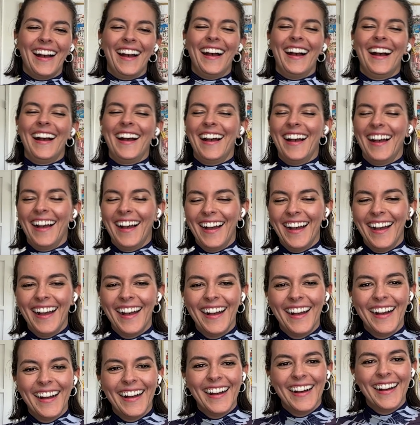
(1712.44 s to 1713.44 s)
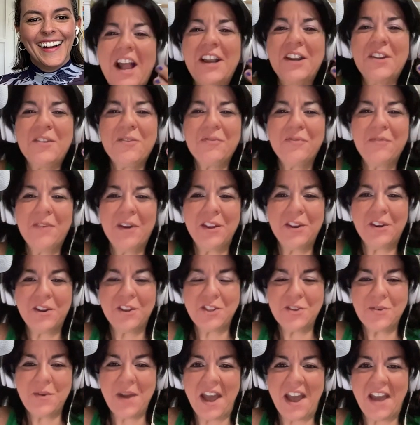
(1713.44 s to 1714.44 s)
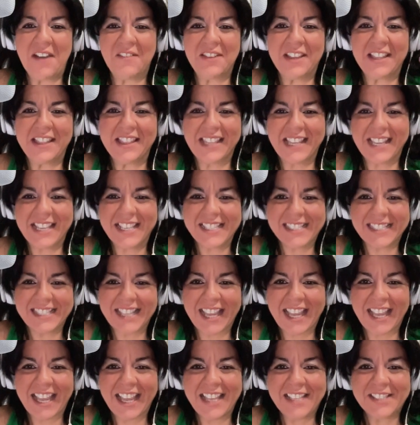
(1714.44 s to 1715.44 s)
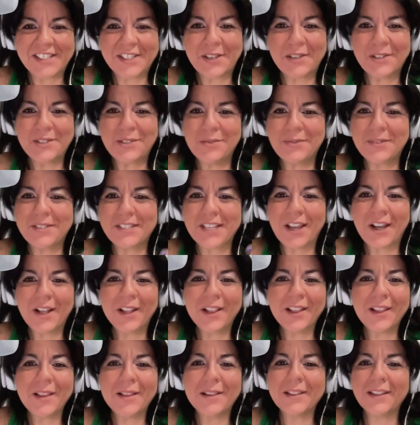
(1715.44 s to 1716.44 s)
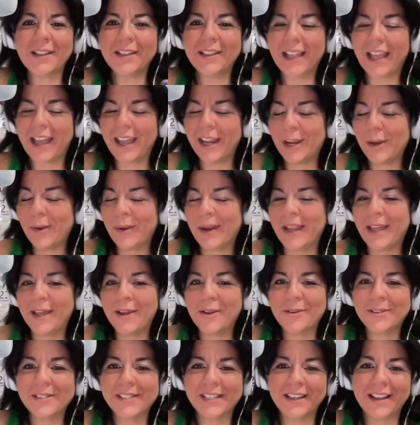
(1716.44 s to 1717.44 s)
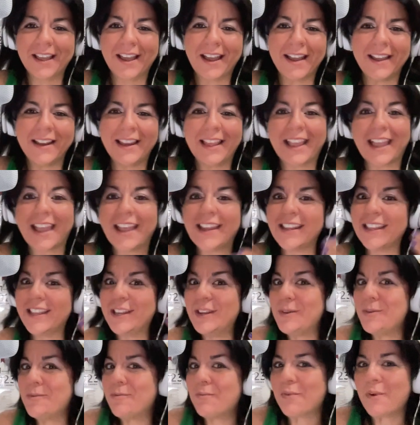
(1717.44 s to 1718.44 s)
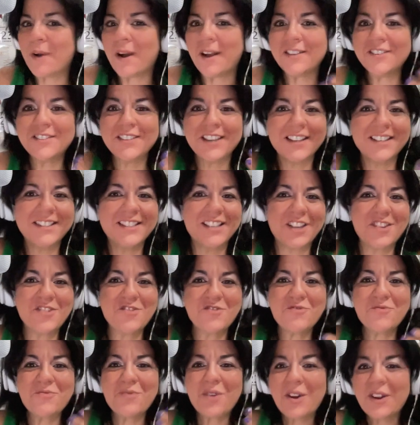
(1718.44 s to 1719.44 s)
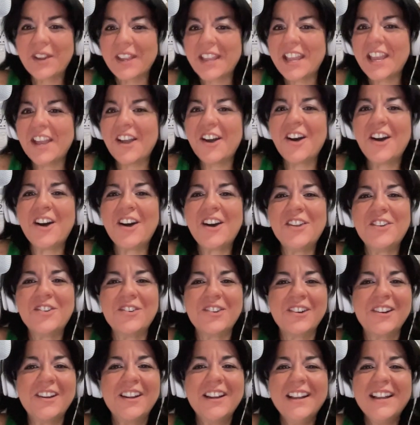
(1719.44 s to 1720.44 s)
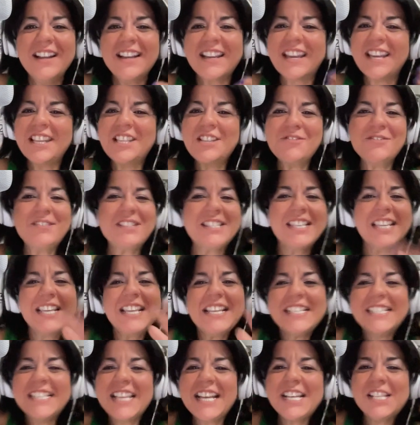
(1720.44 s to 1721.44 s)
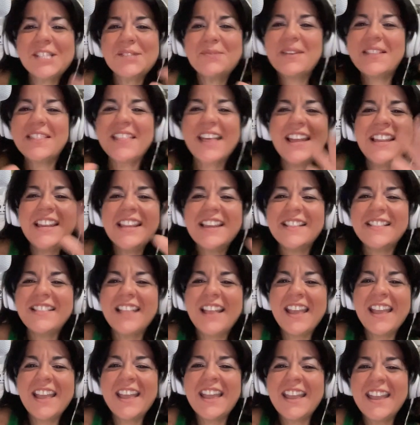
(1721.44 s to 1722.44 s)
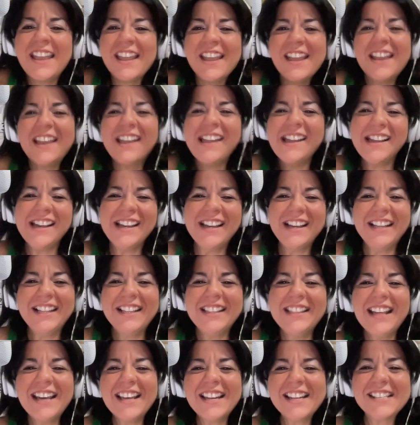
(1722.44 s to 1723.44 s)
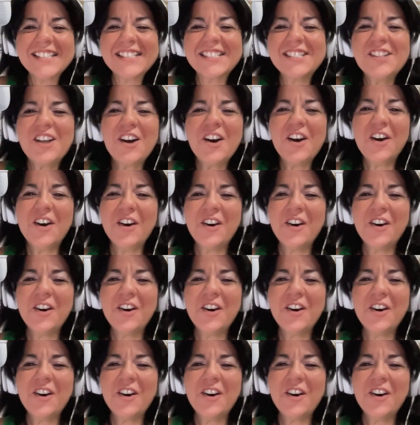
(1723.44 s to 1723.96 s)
So, what kind of fun are you having these days? Could you tell the LOLeros and I, like, any new projects that you're working on, or can you tease us with anything? Let us know.